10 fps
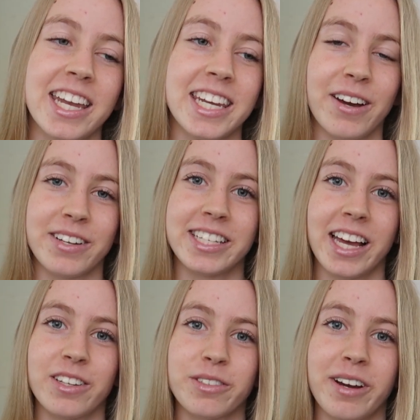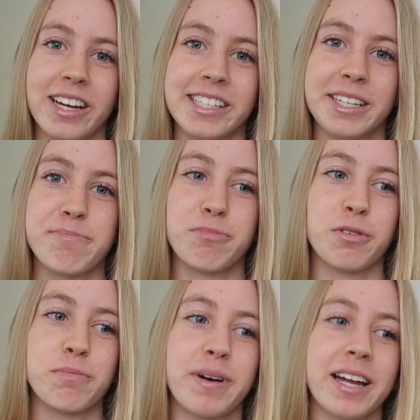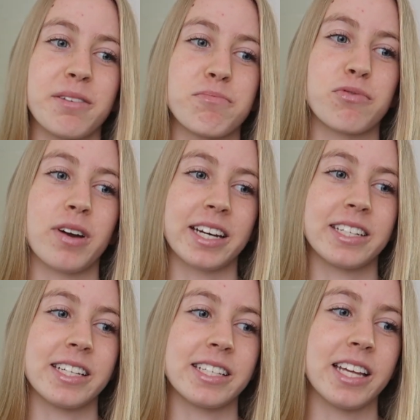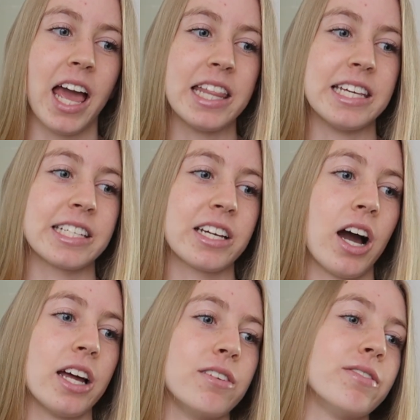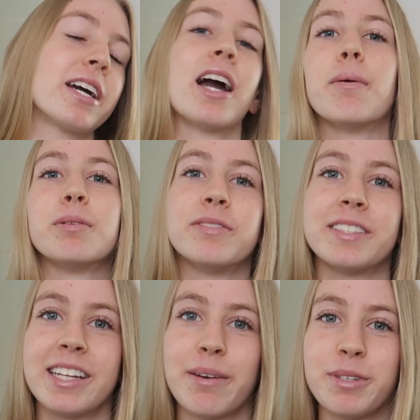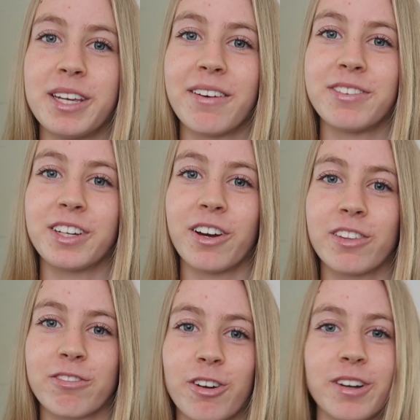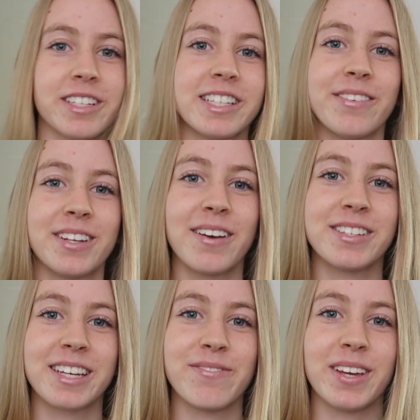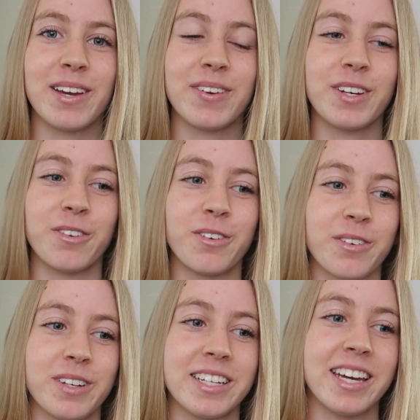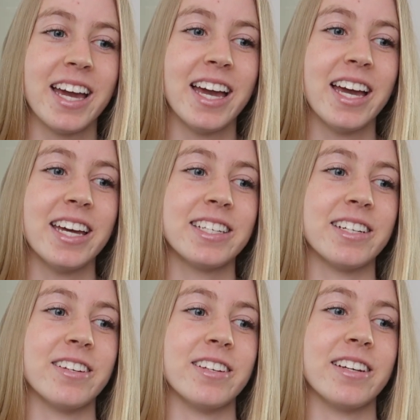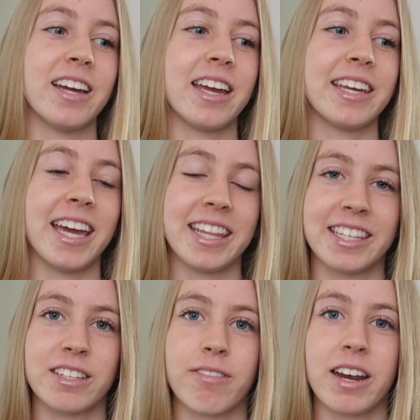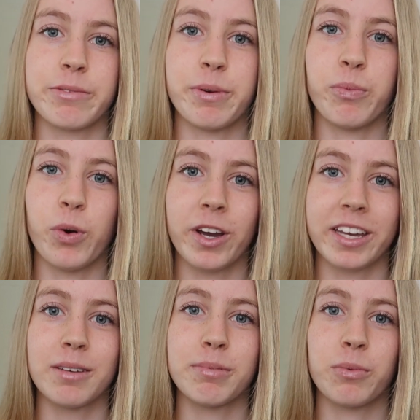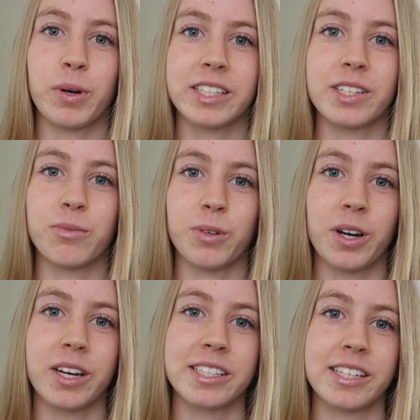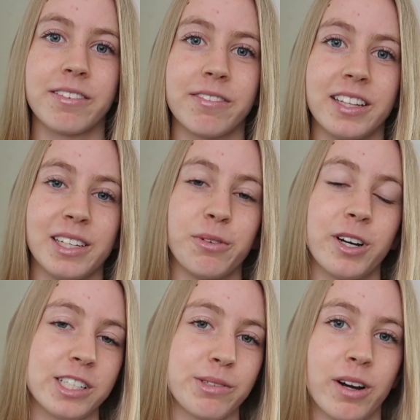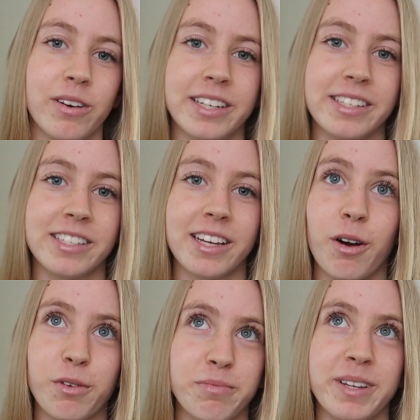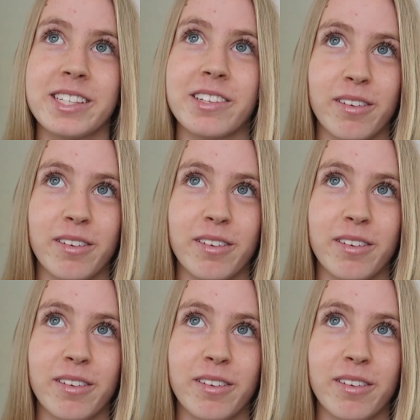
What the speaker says: Now it sounds quite simple, but in practice there's kind of a couple of steps you have to go through, and sometimes it can be a bit awkward to get this arrangement working, but once it works, it really works well, and it's helped me so